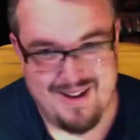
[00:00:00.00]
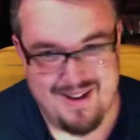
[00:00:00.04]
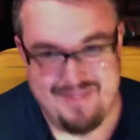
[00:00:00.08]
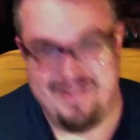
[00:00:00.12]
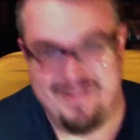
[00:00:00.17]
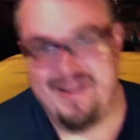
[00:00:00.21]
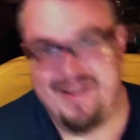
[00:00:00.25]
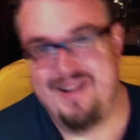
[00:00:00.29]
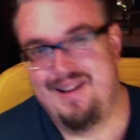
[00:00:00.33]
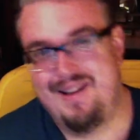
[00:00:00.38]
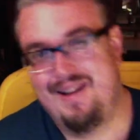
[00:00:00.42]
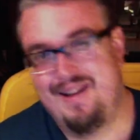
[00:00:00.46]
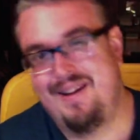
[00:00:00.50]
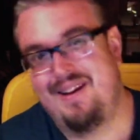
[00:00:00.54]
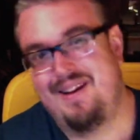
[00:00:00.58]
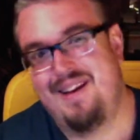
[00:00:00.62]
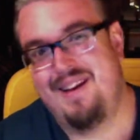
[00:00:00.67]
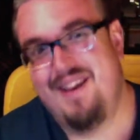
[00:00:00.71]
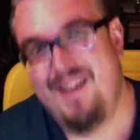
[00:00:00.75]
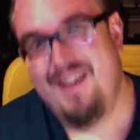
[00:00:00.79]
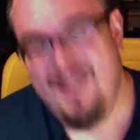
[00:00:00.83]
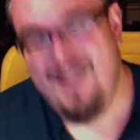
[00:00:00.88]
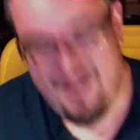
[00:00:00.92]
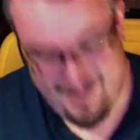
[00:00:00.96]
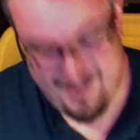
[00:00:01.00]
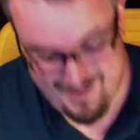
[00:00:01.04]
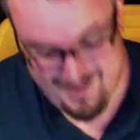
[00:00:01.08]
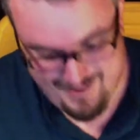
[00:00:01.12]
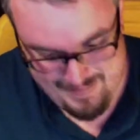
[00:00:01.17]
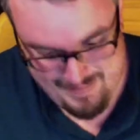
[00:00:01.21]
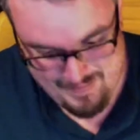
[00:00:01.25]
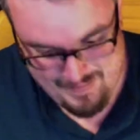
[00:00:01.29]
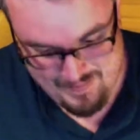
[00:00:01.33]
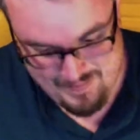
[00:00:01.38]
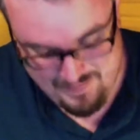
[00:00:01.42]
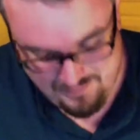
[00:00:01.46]
finally.
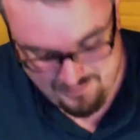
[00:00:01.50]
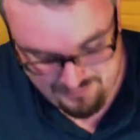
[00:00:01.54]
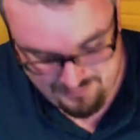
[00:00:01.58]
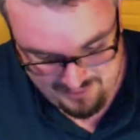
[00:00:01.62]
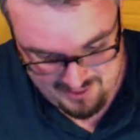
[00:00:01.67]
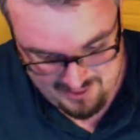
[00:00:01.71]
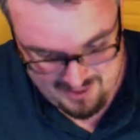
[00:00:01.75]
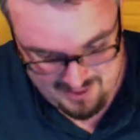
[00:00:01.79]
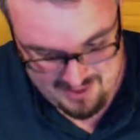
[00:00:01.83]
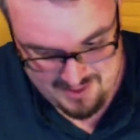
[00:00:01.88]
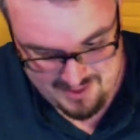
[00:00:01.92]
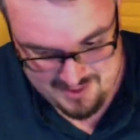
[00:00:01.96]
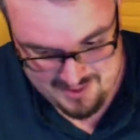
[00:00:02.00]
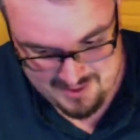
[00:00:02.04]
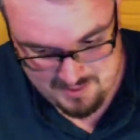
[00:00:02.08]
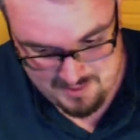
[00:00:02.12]
This is a